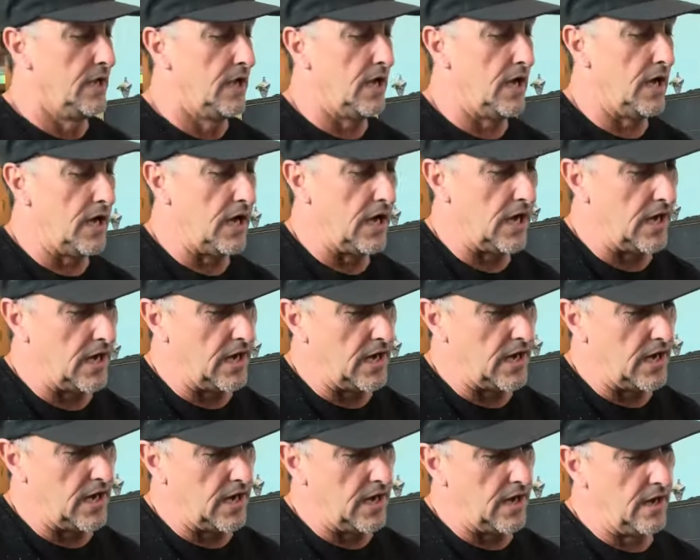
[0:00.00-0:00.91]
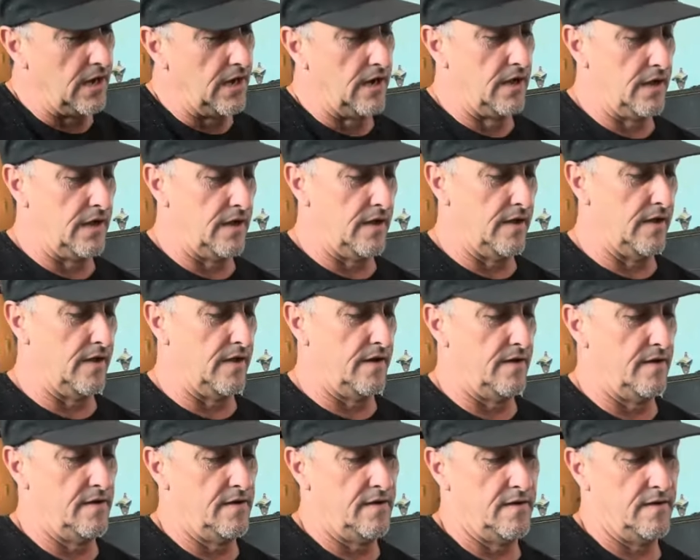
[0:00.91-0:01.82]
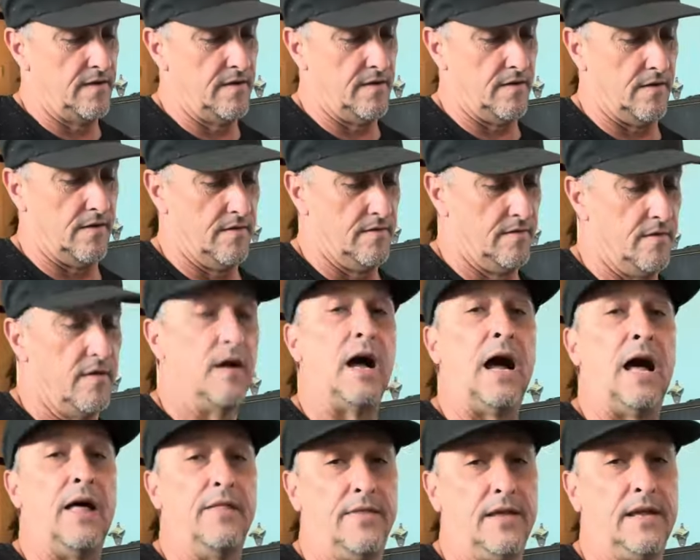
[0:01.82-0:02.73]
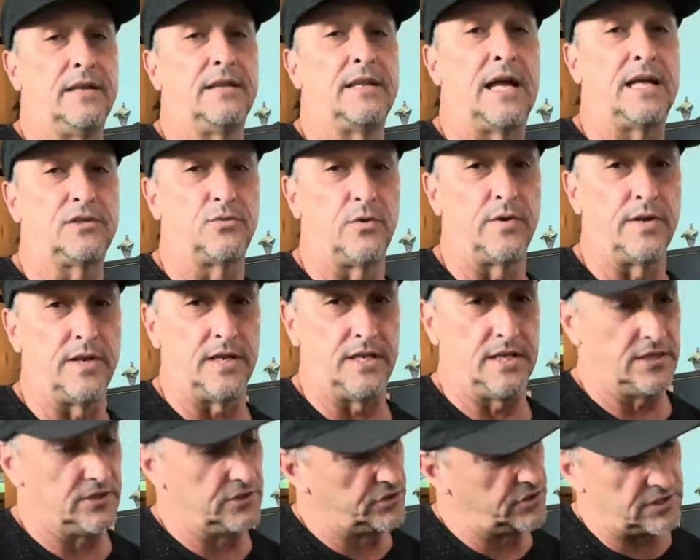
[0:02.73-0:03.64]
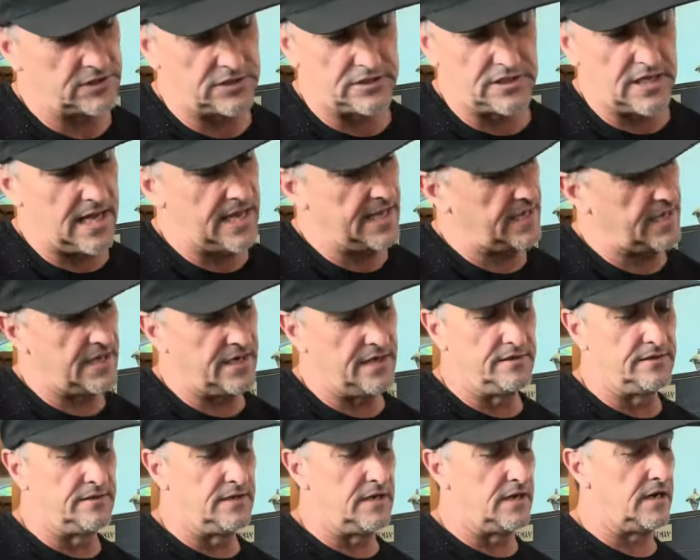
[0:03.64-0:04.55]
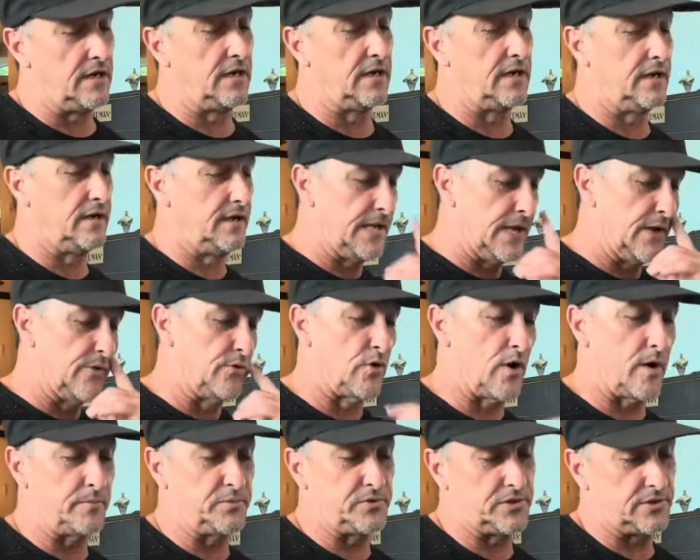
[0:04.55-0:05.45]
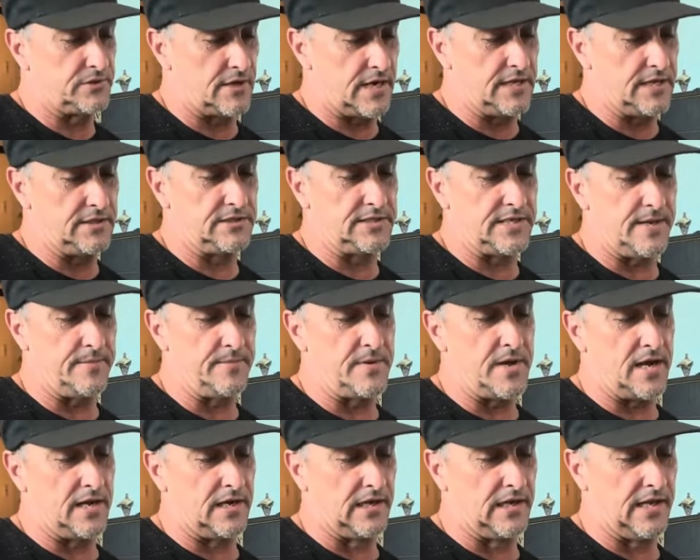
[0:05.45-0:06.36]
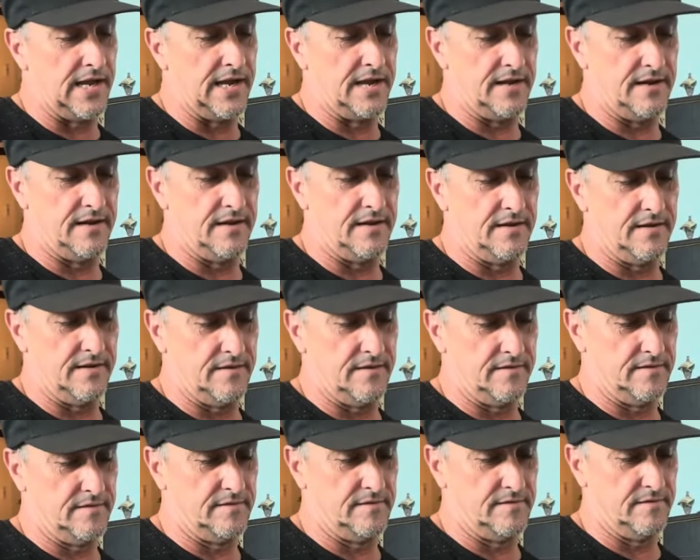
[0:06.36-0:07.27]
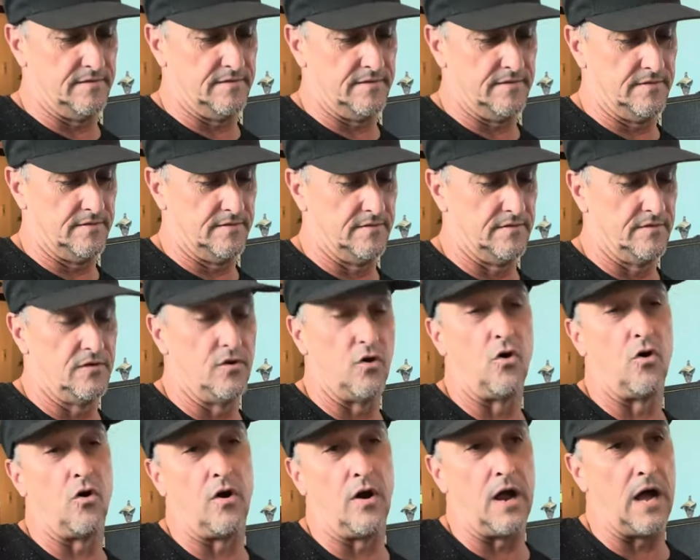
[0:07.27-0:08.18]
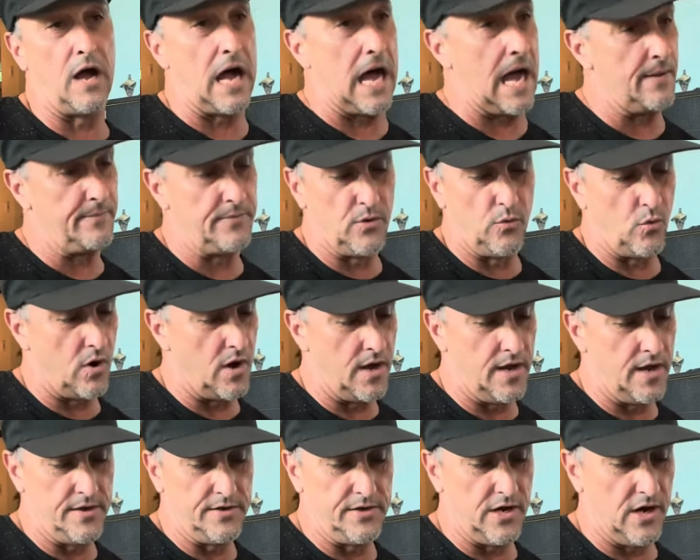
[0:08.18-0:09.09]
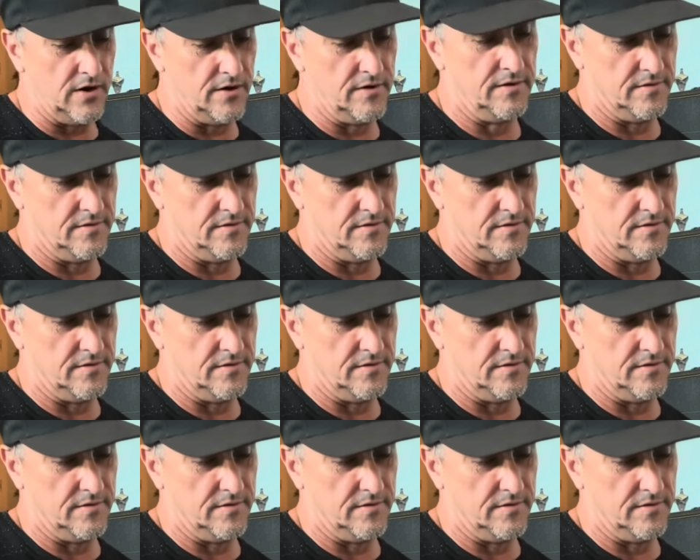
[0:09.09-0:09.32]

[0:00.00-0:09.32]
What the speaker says: I think that's what it is, just like in Eruption, right? Same kind of lick, or I'm the One, you know.